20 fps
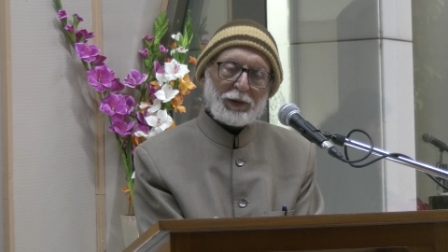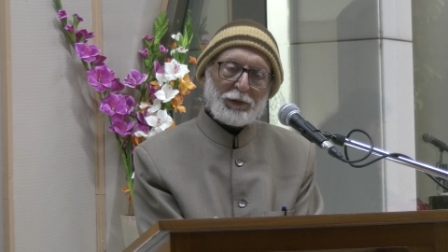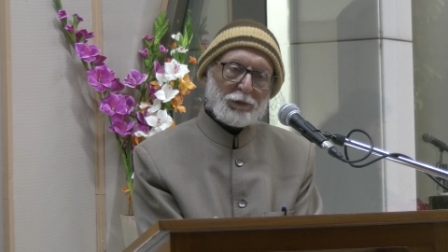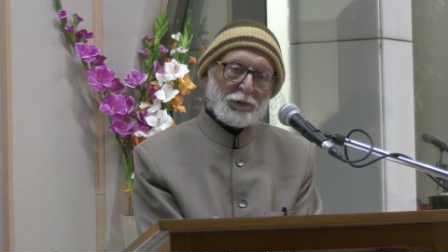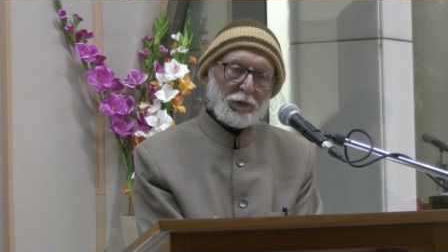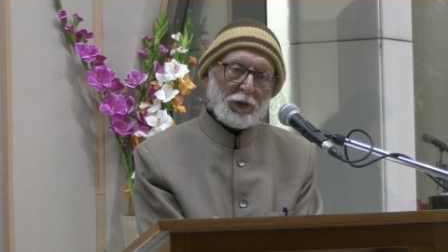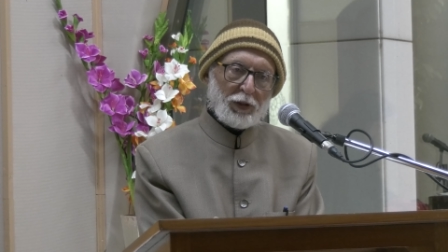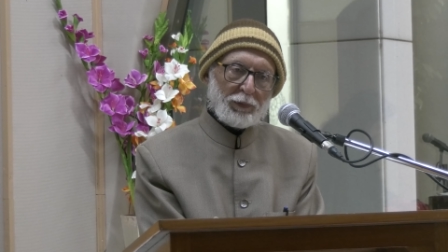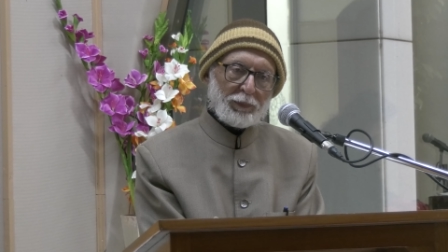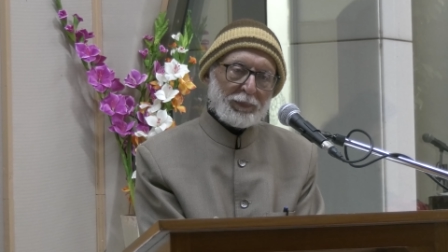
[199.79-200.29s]

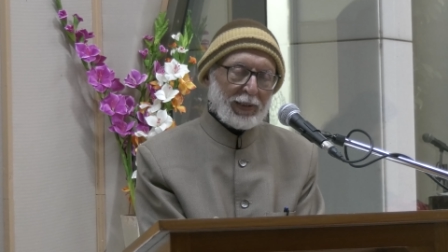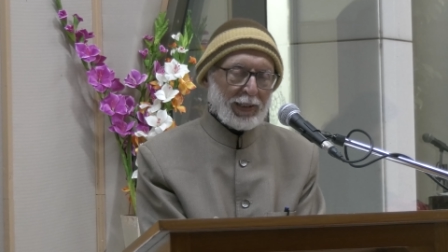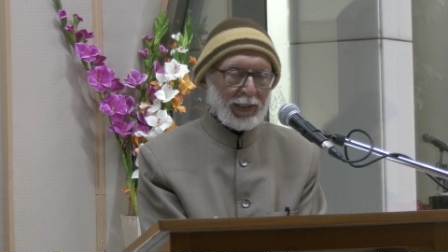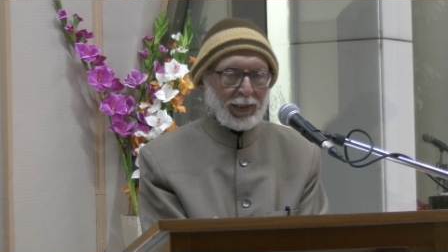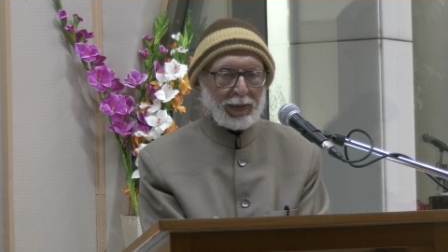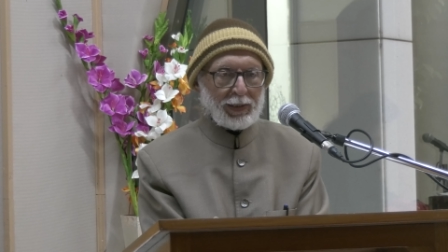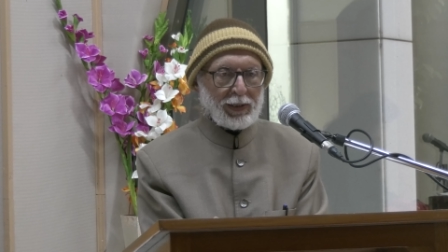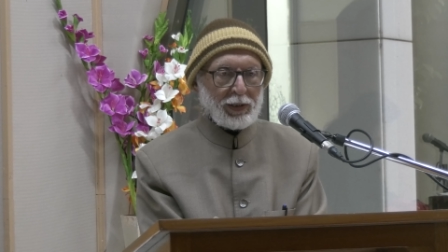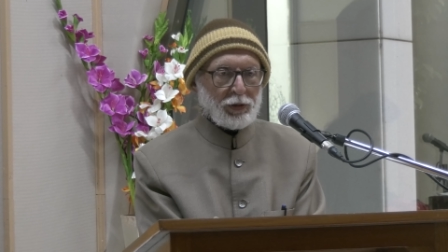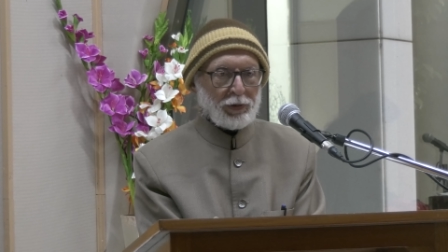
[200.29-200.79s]
from
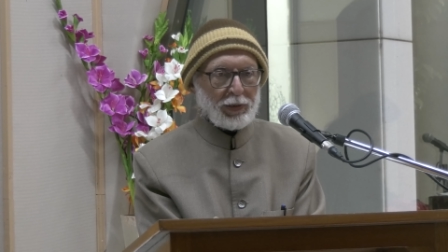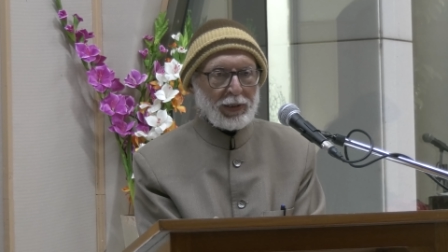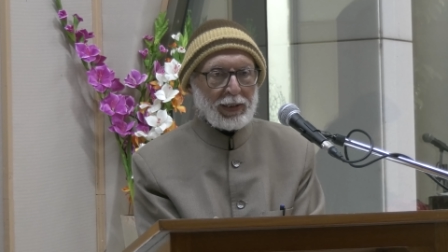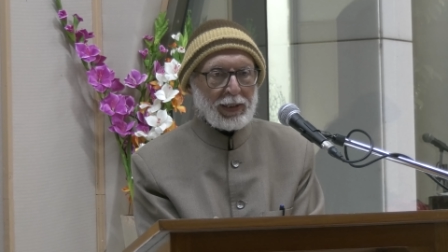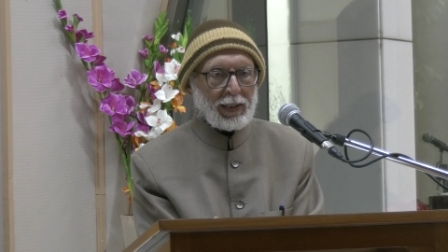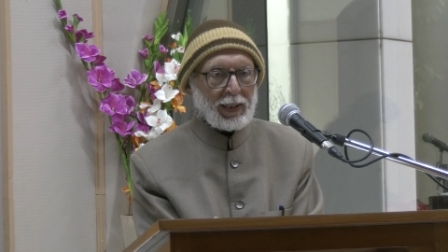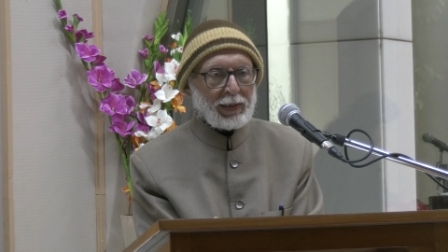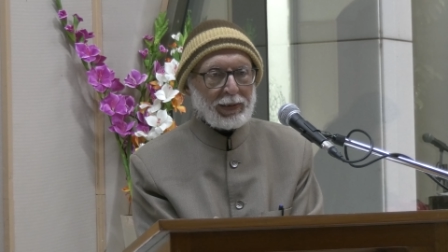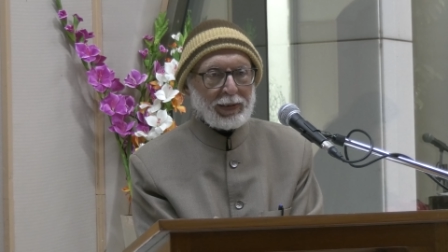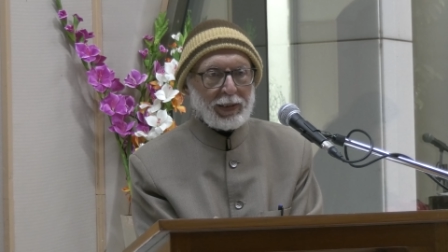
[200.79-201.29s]
England to
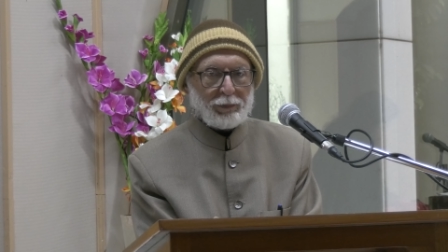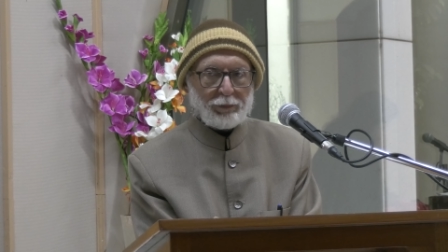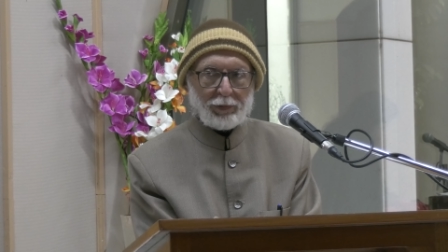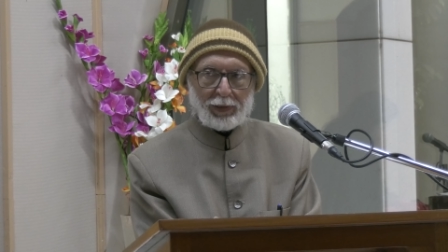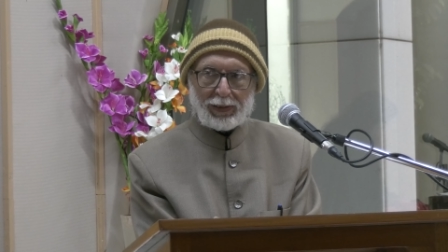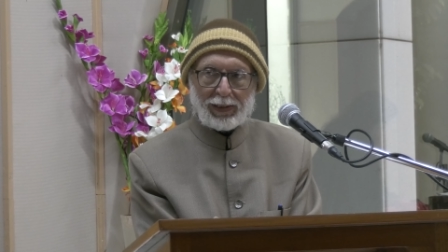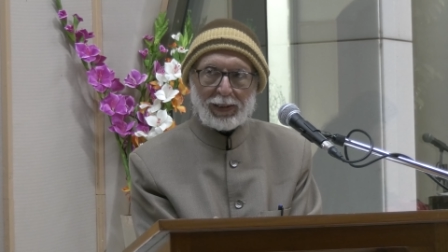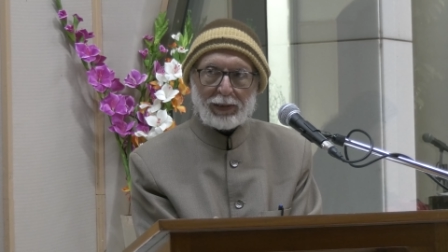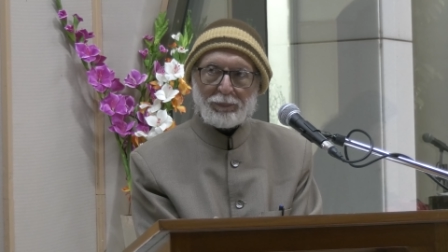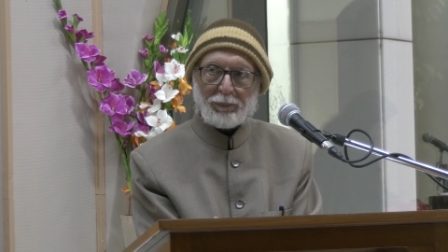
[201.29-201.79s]
India and then
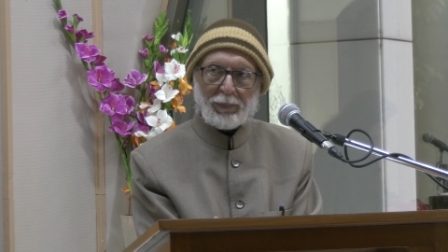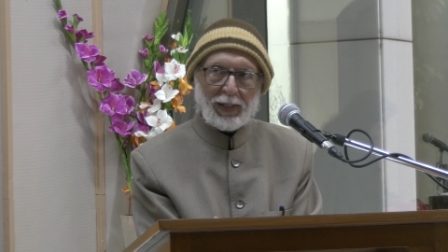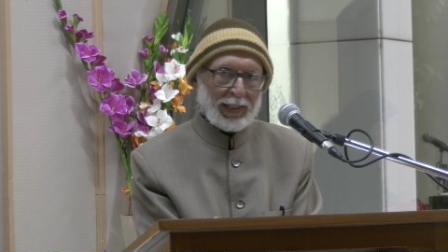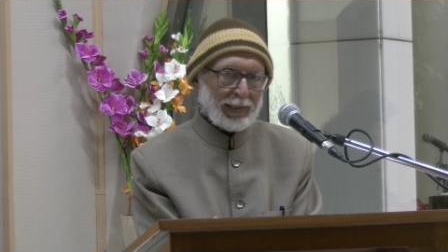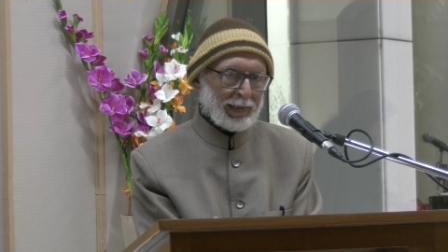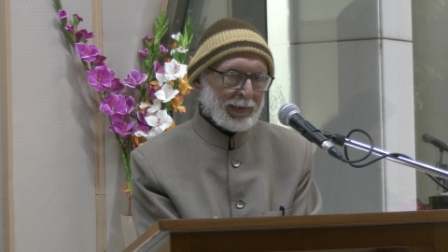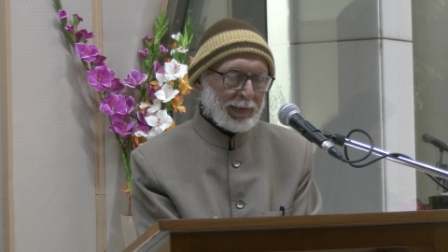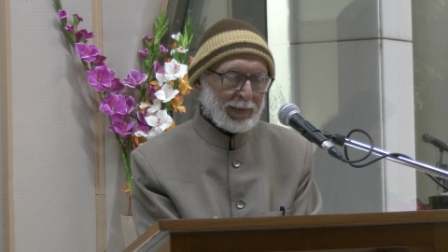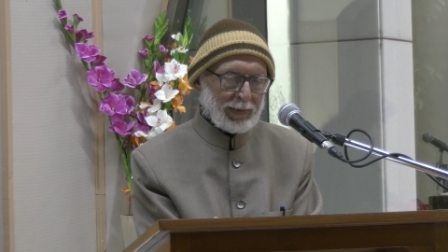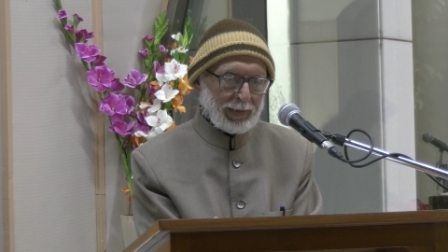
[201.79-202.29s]
we'll get
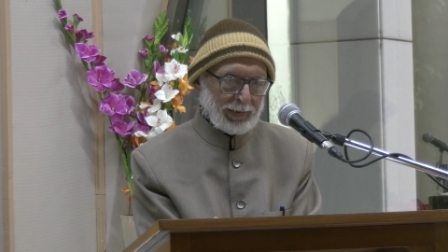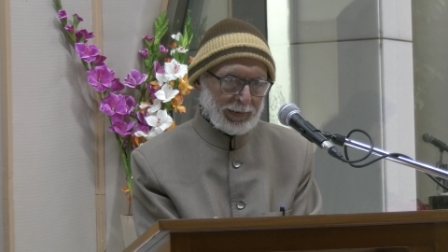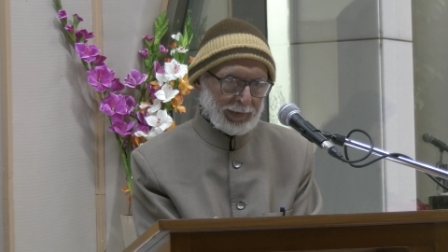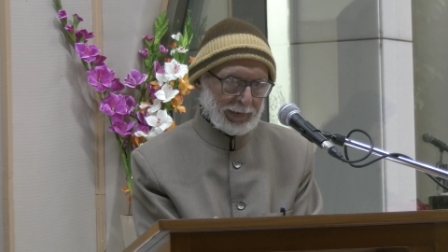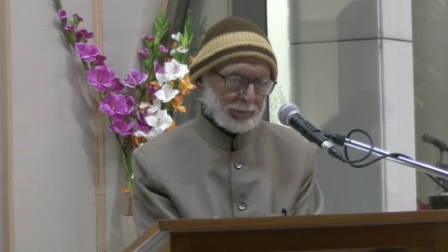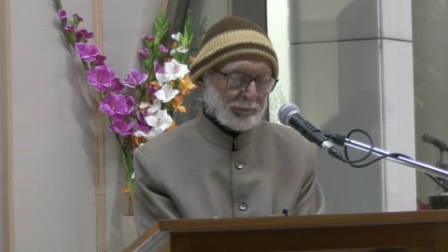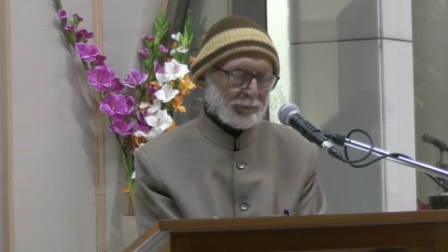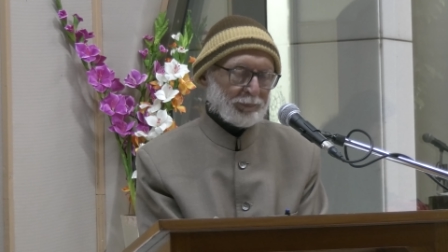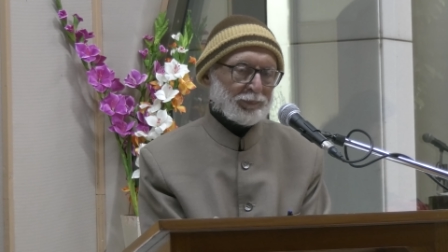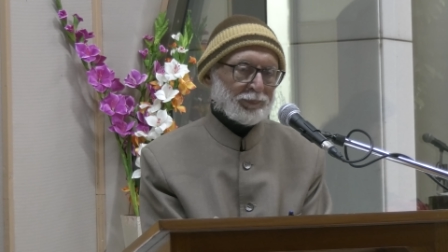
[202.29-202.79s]
married in
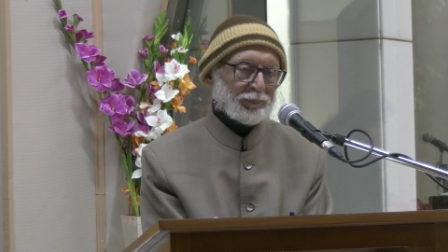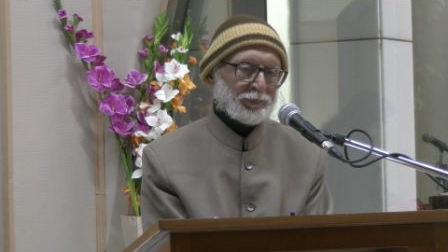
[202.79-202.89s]
India.